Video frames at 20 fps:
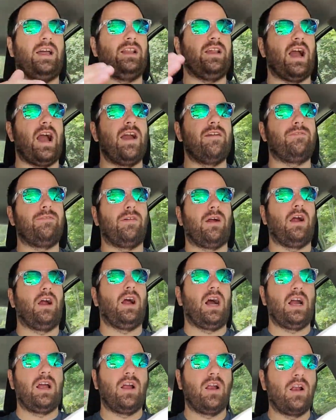I
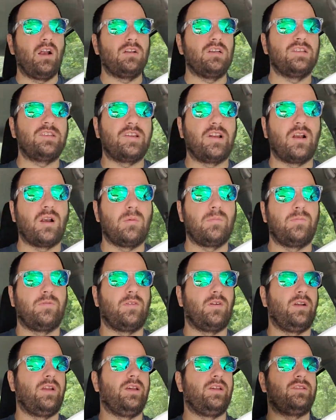heard the term
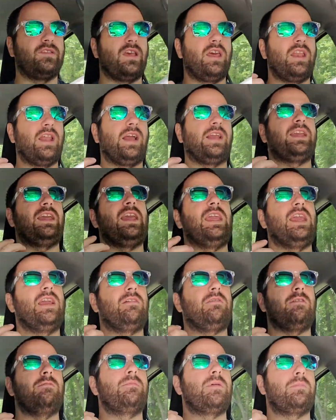for this, and I
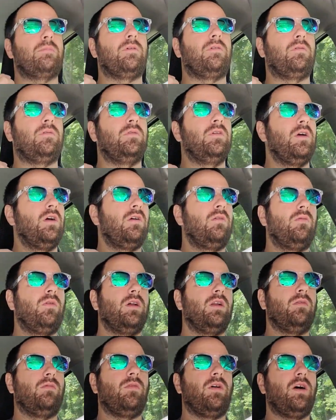can't remember
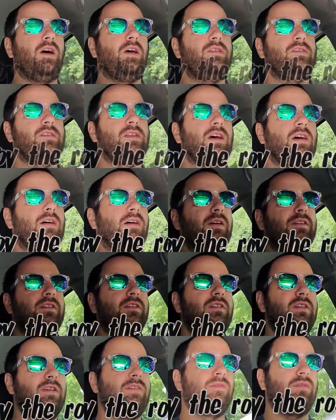what it was, and I
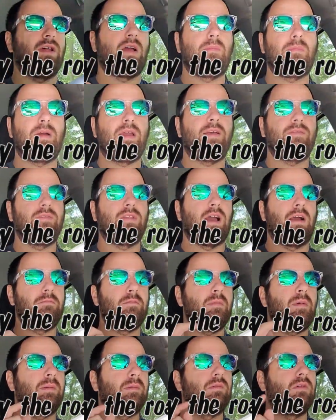
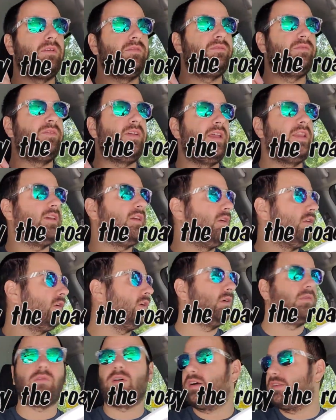remember what
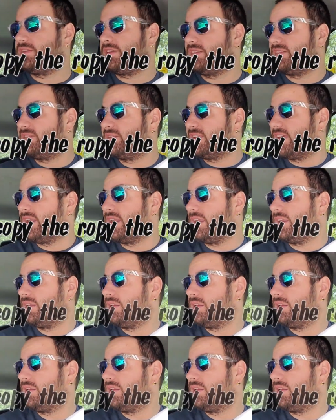video it was that said it.